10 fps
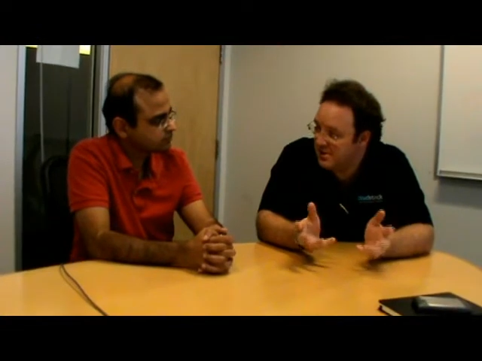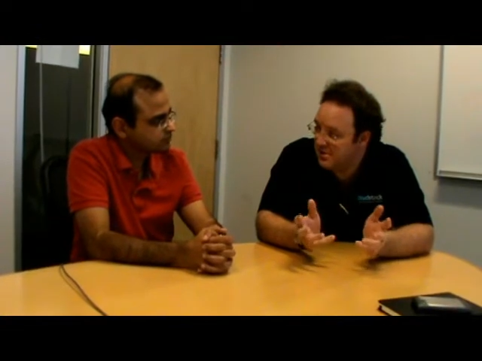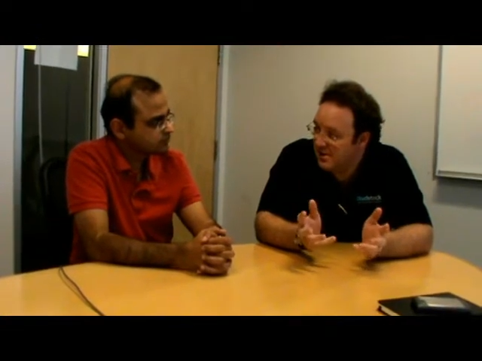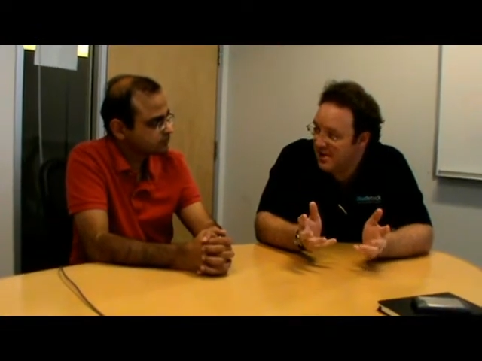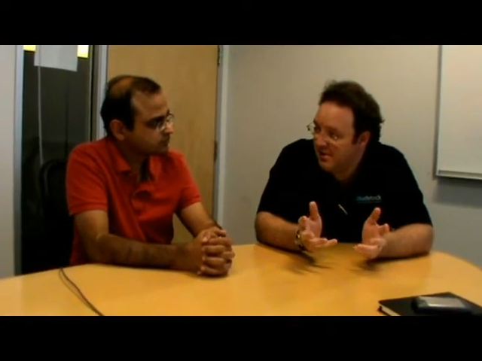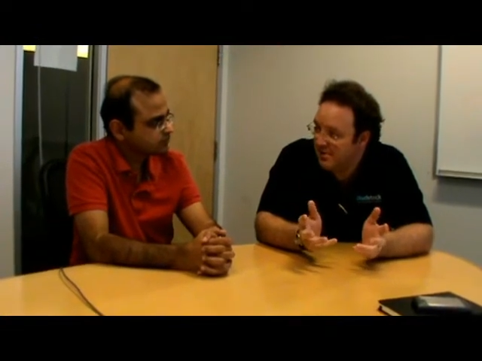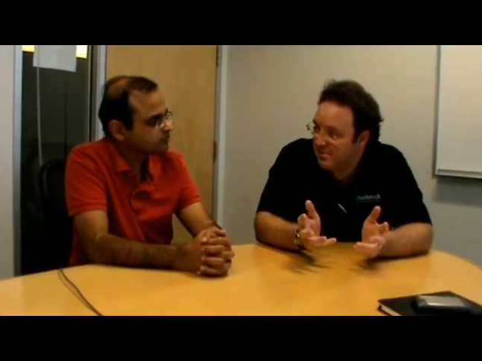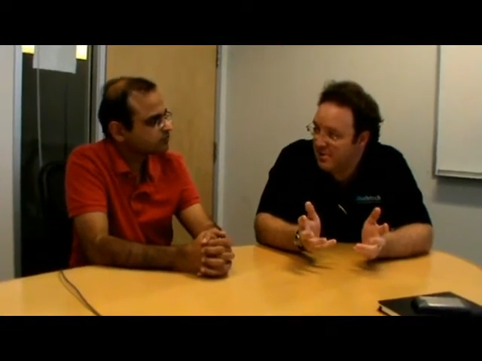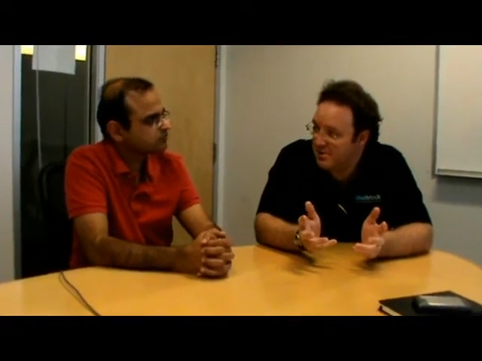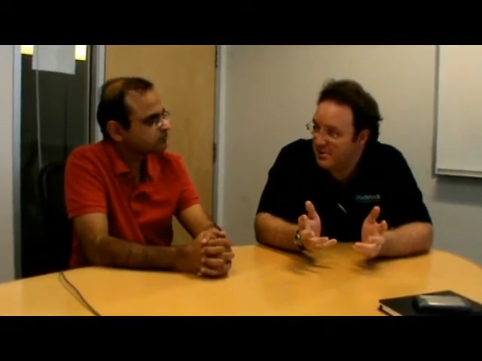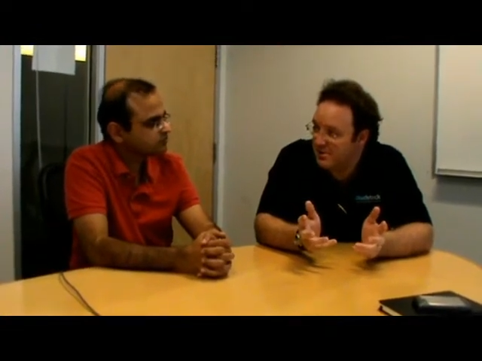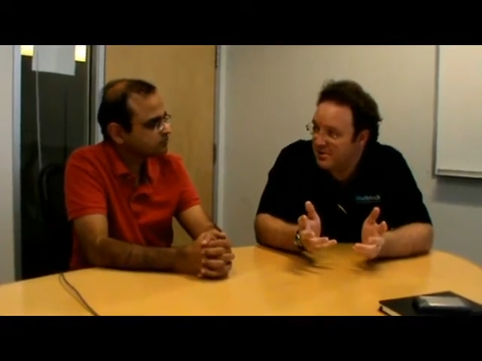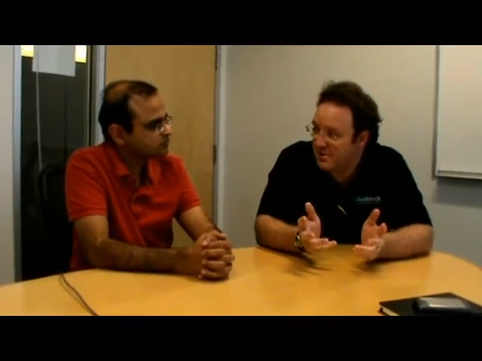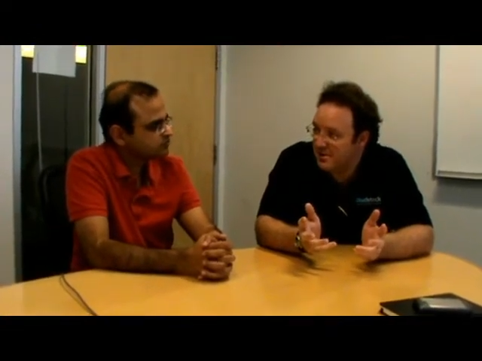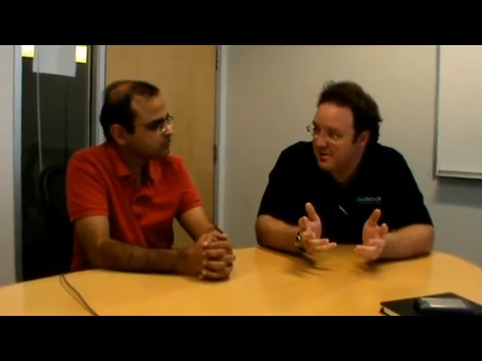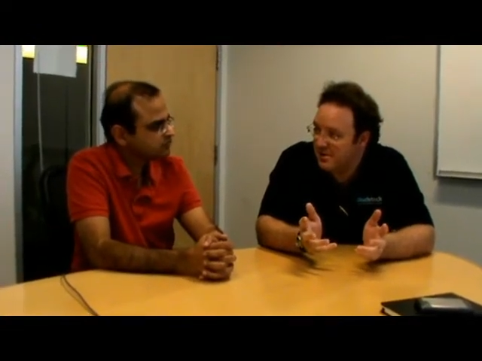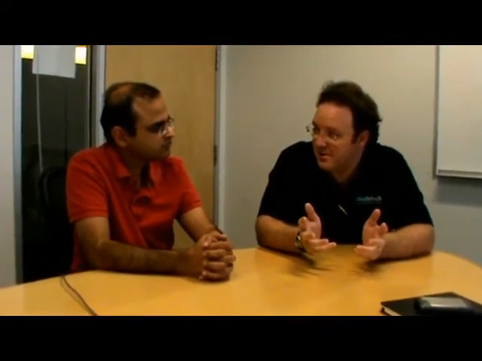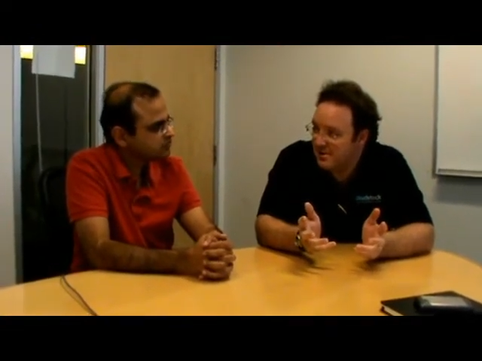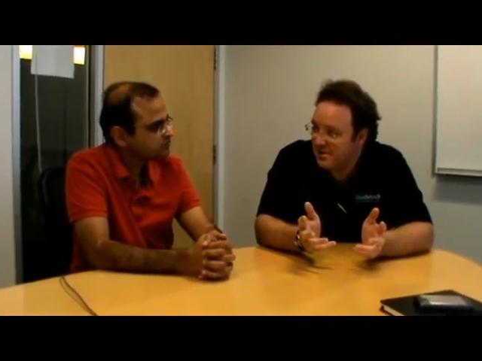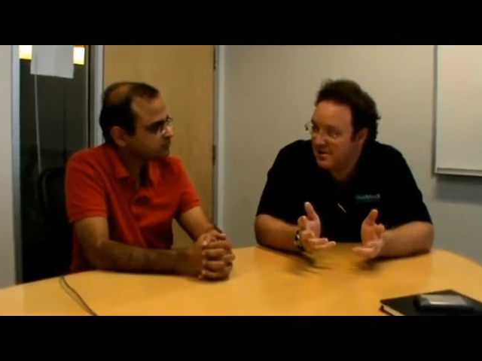Speaker 1: still allow a person to,
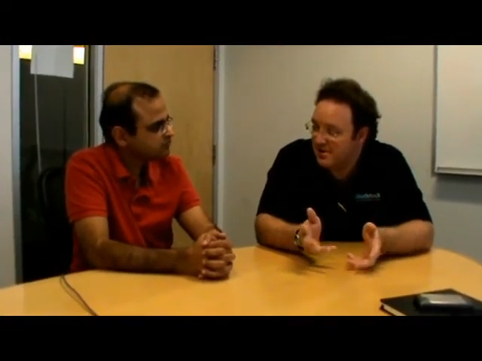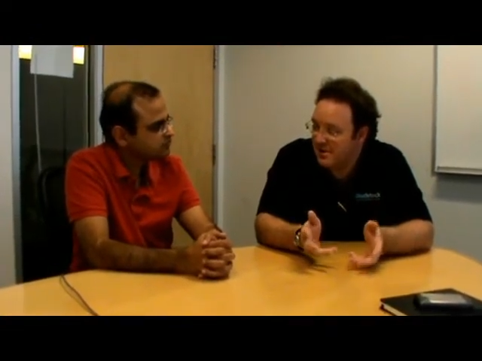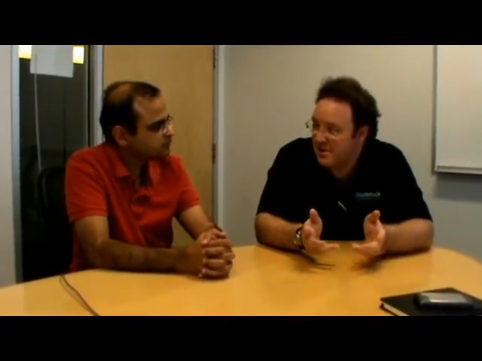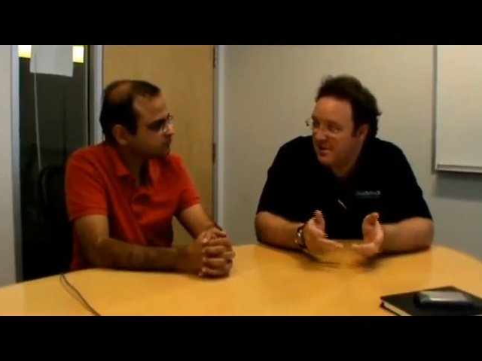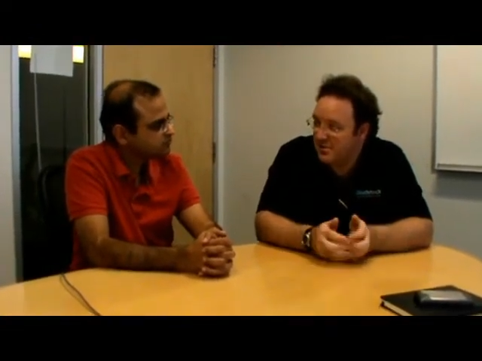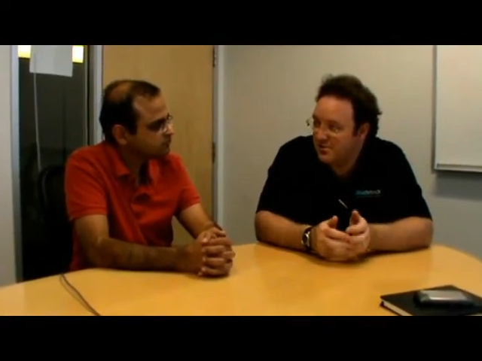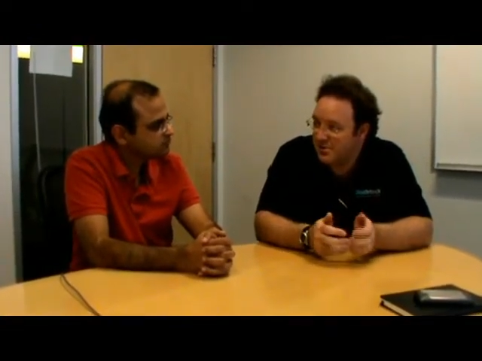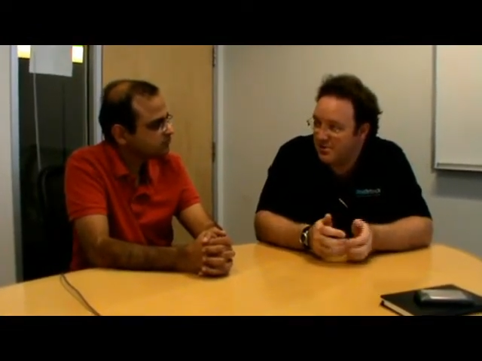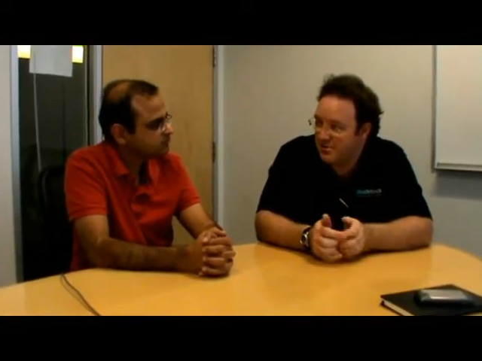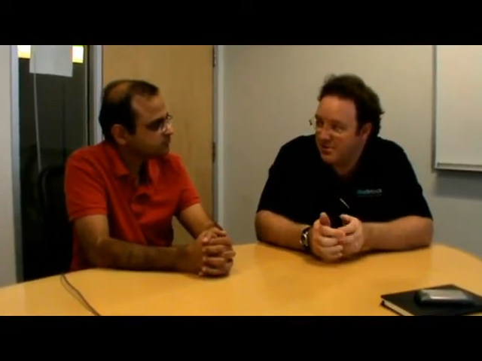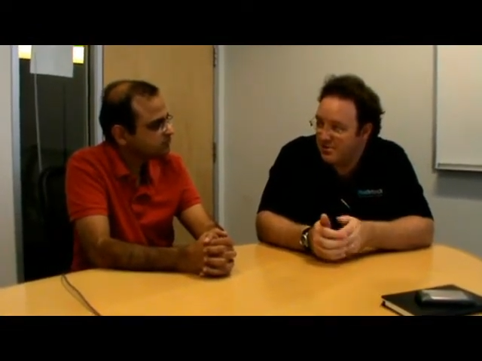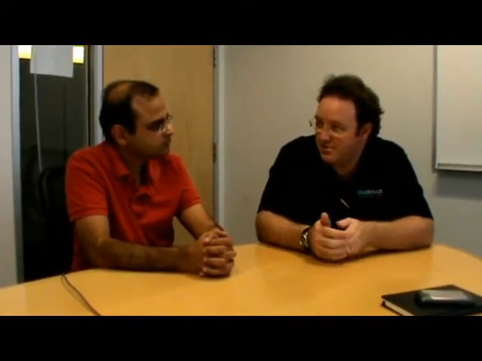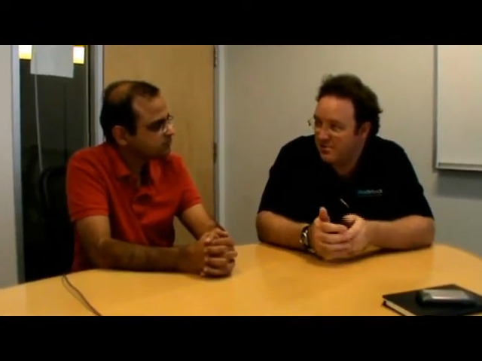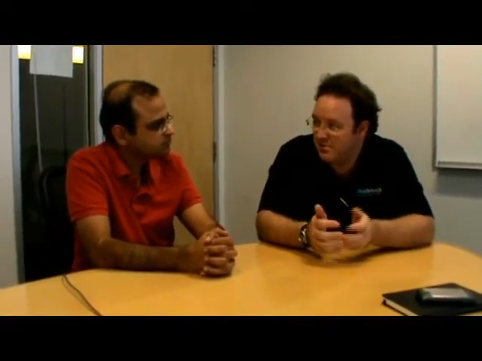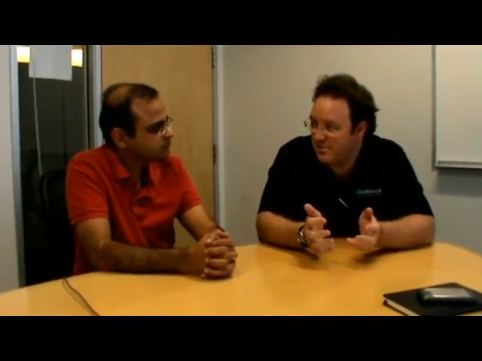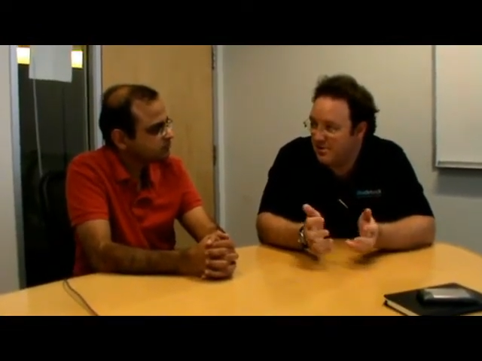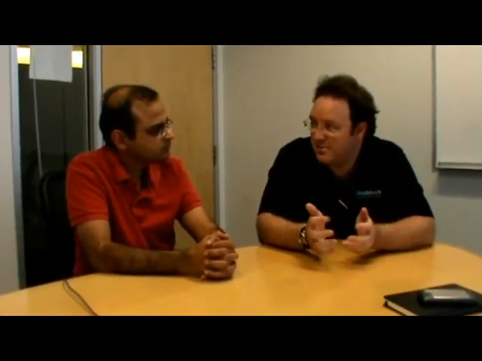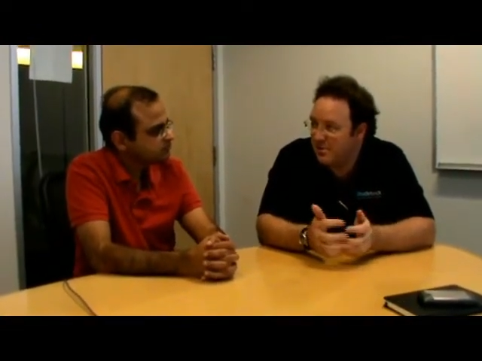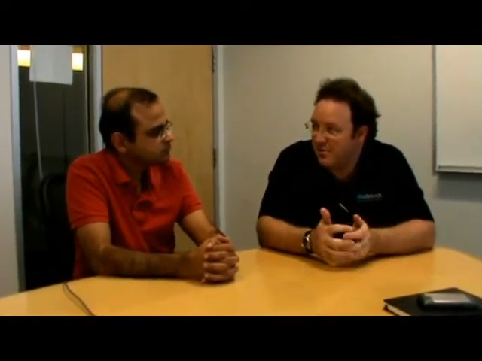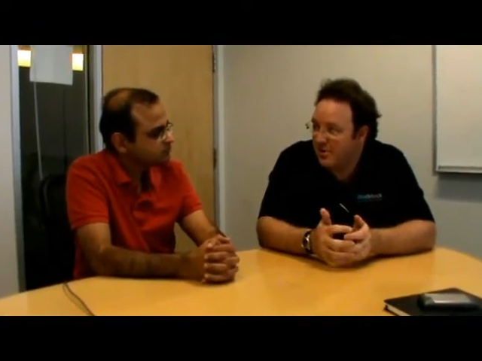that's an end user who typically